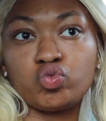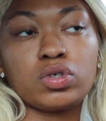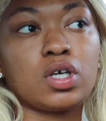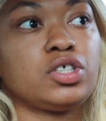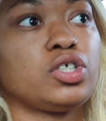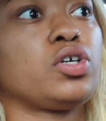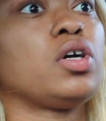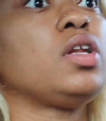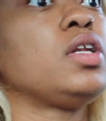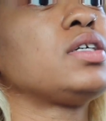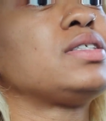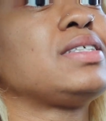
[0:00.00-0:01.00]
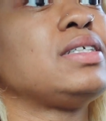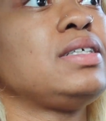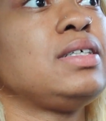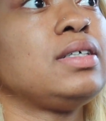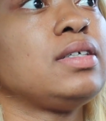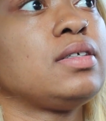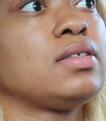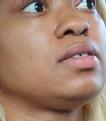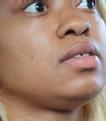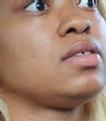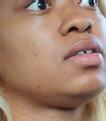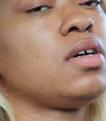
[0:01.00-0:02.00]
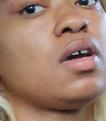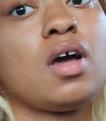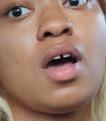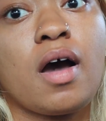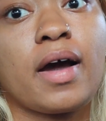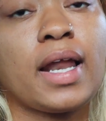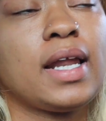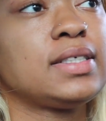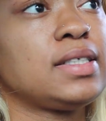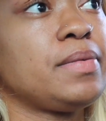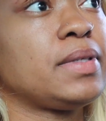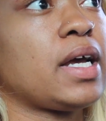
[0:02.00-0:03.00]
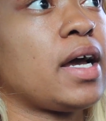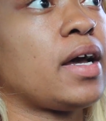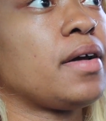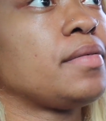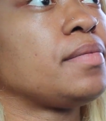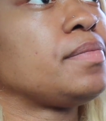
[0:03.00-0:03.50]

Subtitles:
Because your girl looks good. Okay, let's see what they got.